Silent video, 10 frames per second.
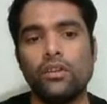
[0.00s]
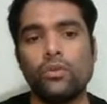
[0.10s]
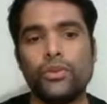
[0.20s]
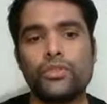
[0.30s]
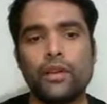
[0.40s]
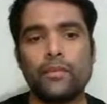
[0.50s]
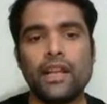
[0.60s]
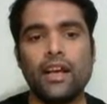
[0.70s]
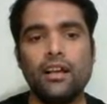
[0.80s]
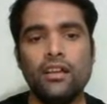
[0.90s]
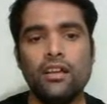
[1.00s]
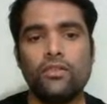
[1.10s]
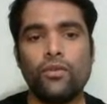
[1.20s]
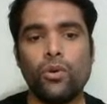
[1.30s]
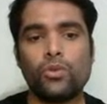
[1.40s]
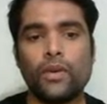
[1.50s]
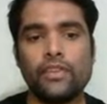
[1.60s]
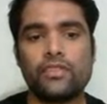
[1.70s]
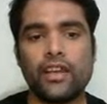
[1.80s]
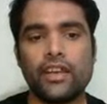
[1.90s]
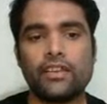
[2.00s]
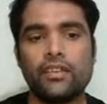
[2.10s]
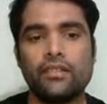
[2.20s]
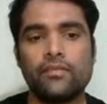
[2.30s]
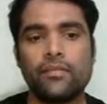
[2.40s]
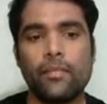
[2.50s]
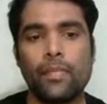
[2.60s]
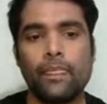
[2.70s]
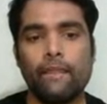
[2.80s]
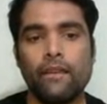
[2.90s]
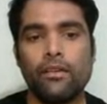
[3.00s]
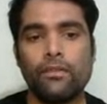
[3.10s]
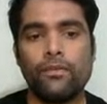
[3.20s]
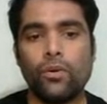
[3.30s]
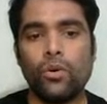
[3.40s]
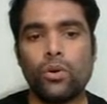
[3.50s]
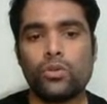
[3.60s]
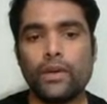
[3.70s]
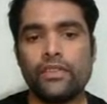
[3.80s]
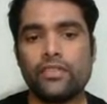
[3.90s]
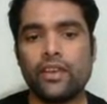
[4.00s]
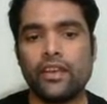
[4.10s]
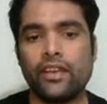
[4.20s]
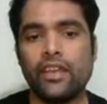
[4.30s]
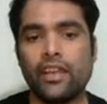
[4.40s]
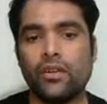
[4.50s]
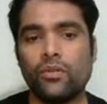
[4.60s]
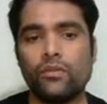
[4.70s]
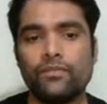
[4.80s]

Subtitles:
Which one, beta? Fourth one is correct. Fourth one is correct. Here I go.